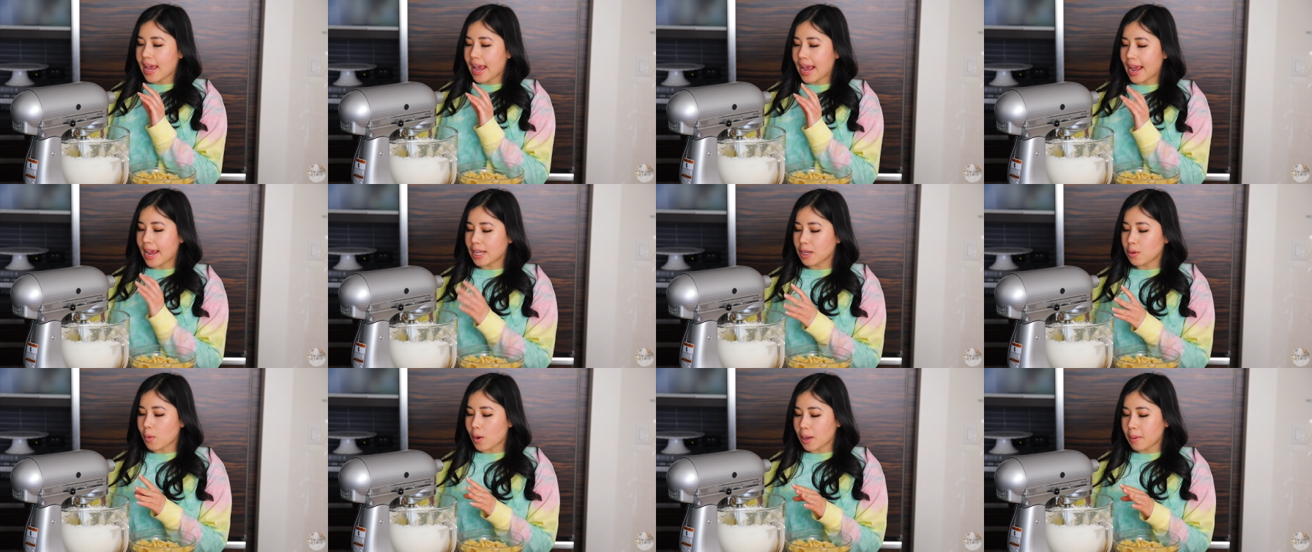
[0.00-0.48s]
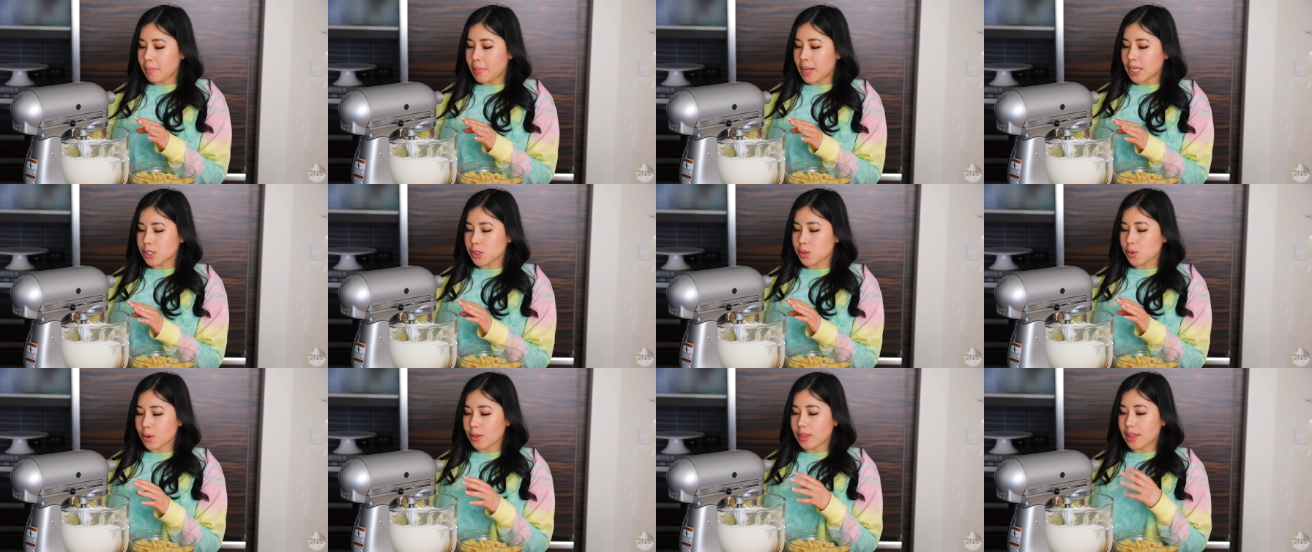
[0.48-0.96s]
and you wanna
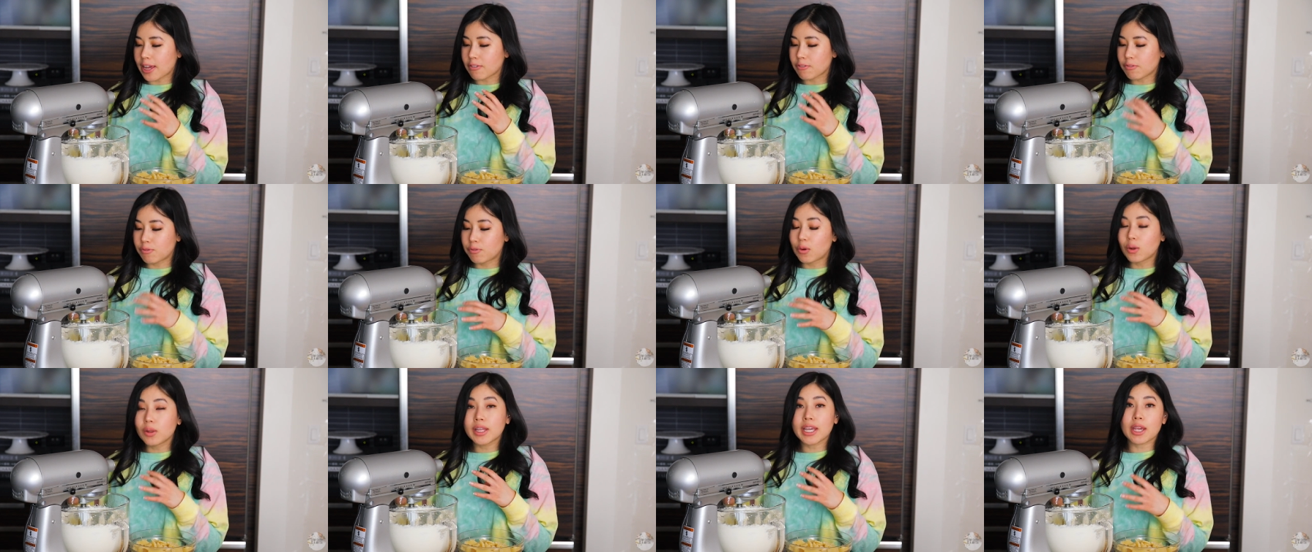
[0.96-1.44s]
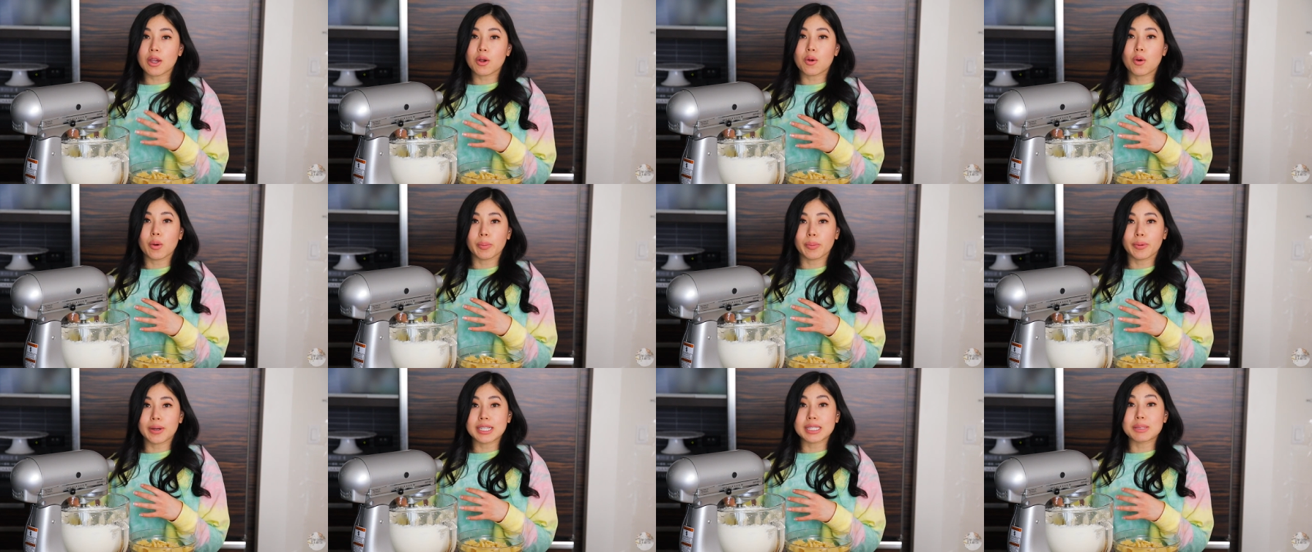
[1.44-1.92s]
make sure that it fully
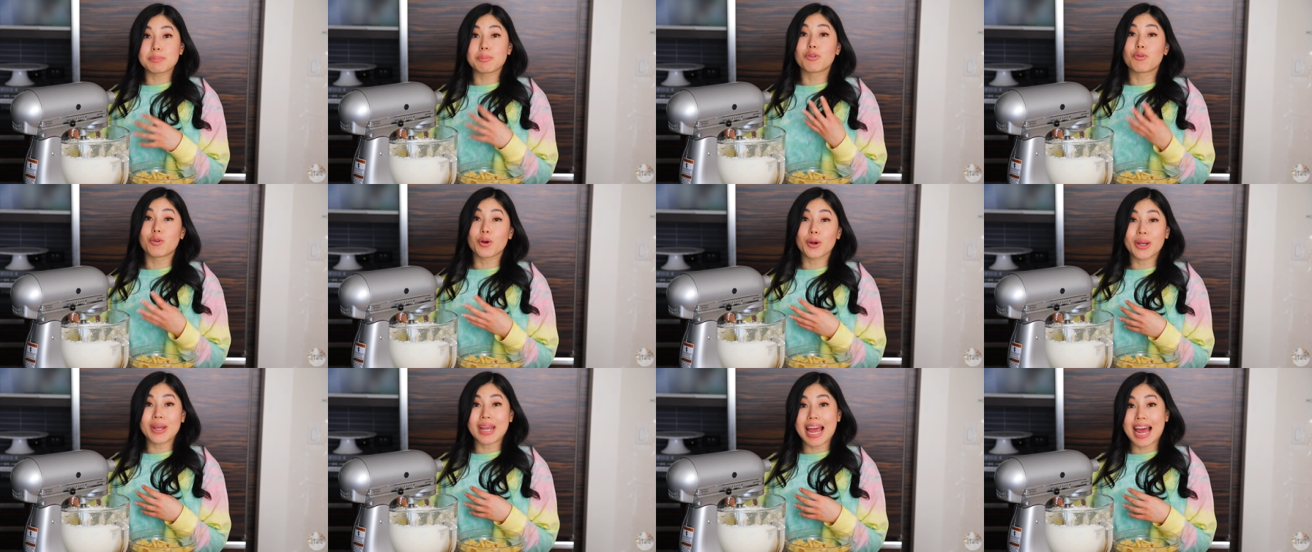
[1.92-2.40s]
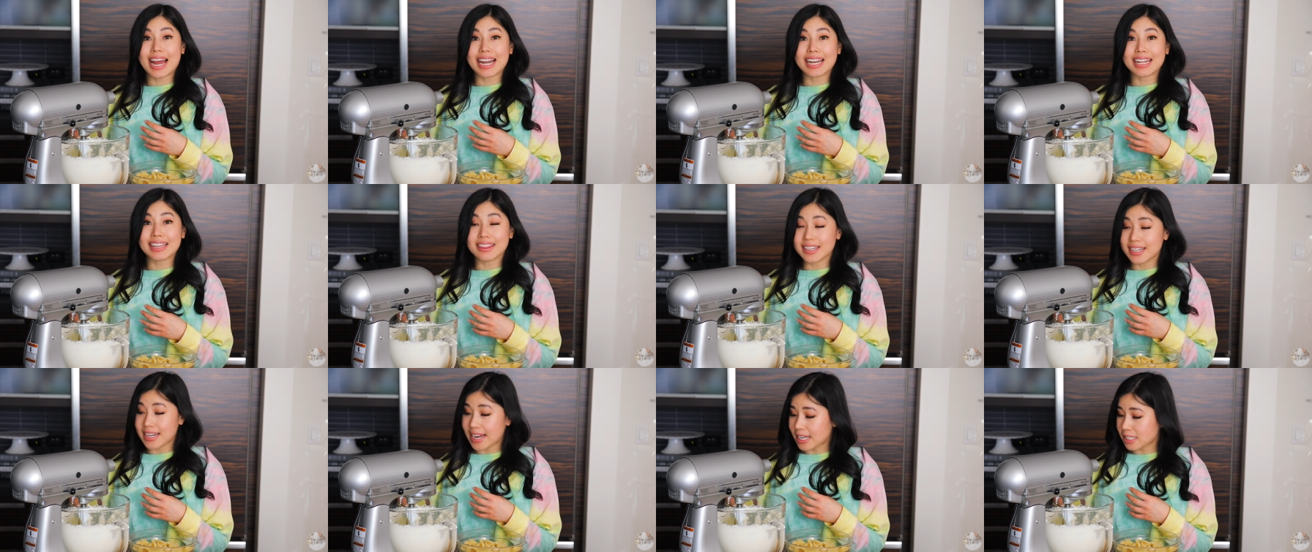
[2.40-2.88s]
incorporates before you add
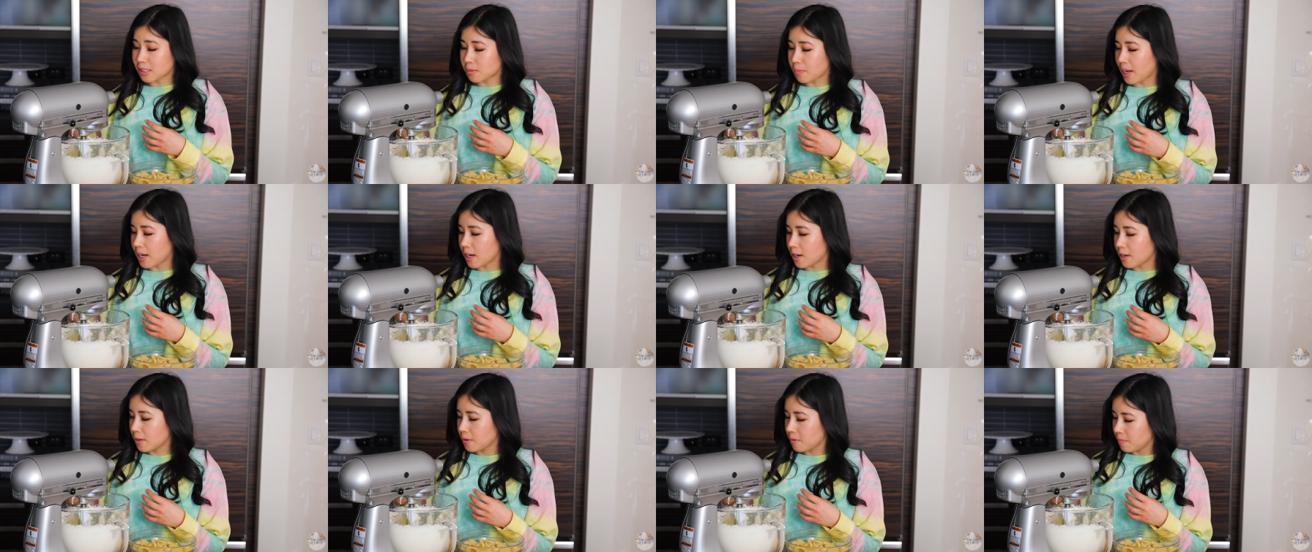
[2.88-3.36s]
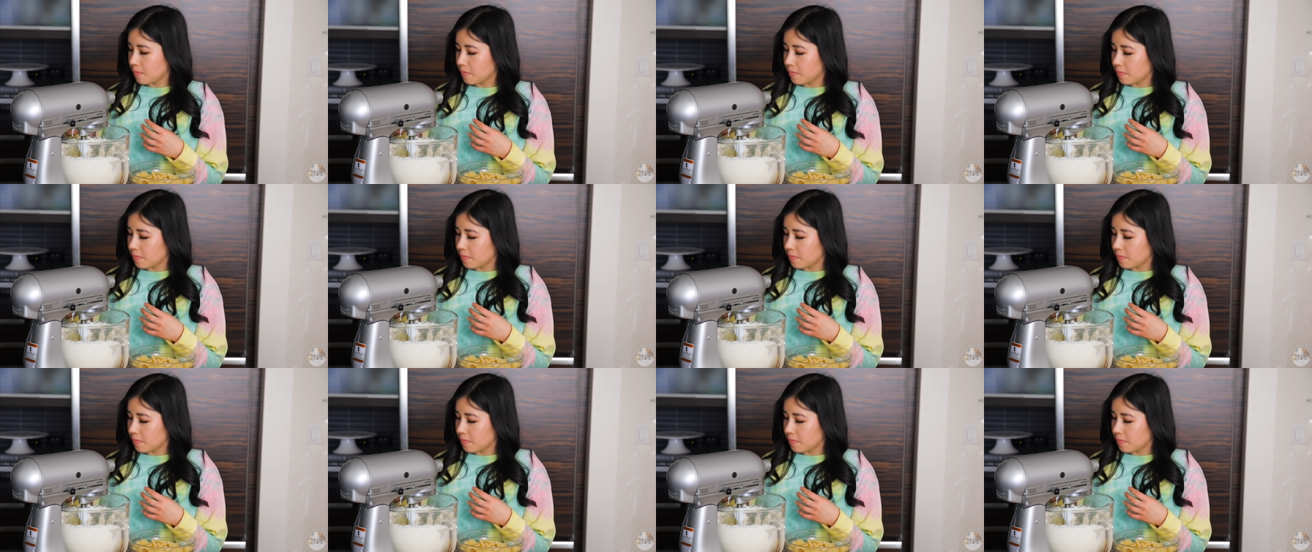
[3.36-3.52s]
in the next pair.